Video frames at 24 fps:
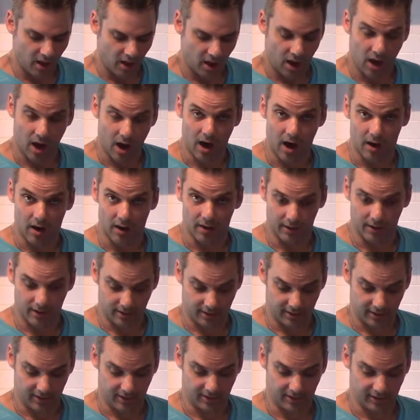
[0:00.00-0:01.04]

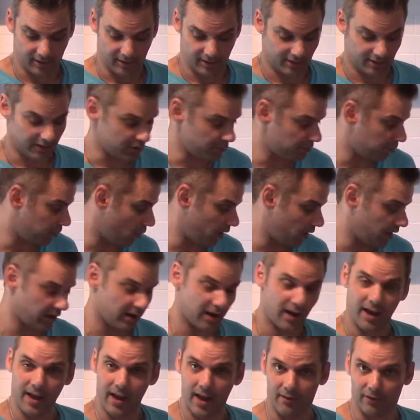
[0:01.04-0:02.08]
At this point,
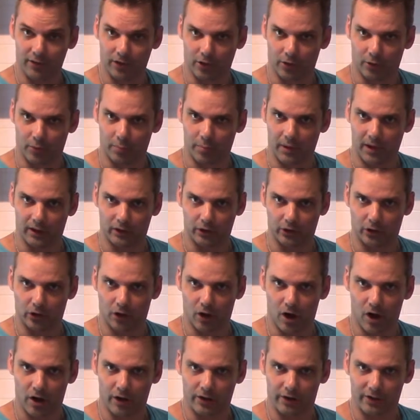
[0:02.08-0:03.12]
I have a little bit
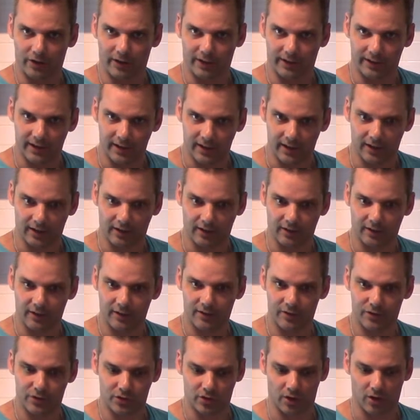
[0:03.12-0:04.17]
longer in here,
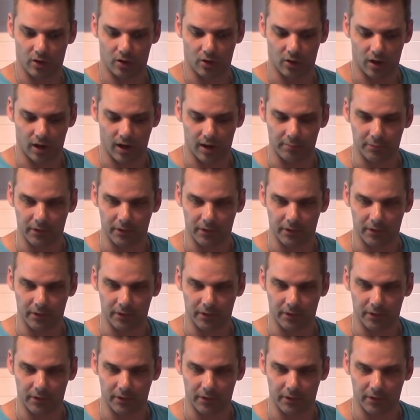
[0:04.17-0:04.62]
so